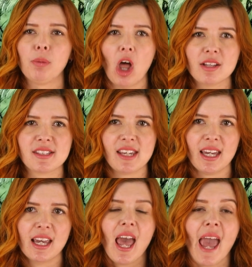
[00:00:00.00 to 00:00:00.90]

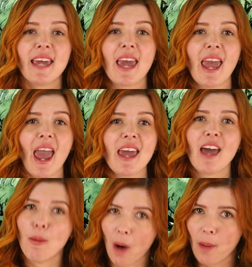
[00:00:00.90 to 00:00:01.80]
Blonsky,
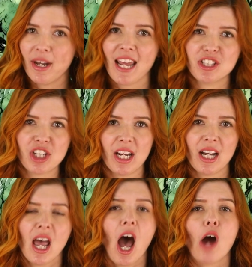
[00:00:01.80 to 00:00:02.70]
aka Abomination,
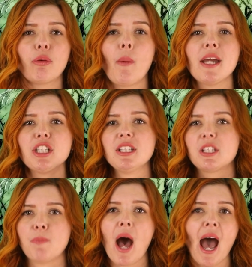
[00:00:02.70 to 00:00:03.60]
a Croatian
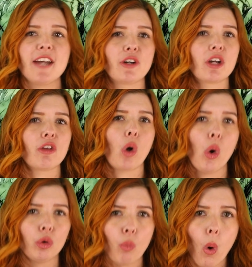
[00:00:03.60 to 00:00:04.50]
spy during the
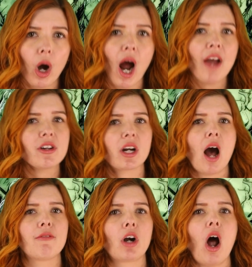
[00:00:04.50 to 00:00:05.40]
Cold War
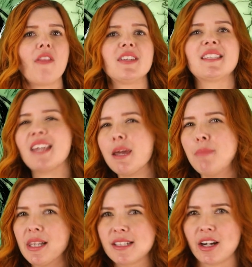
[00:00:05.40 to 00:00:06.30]
undercover on the
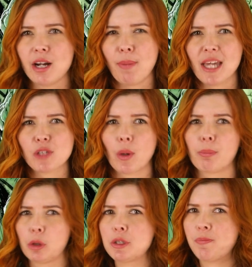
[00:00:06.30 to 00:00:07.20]
same military base
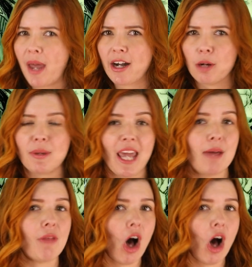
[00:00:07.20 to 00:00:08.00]
where Bruce Banner became the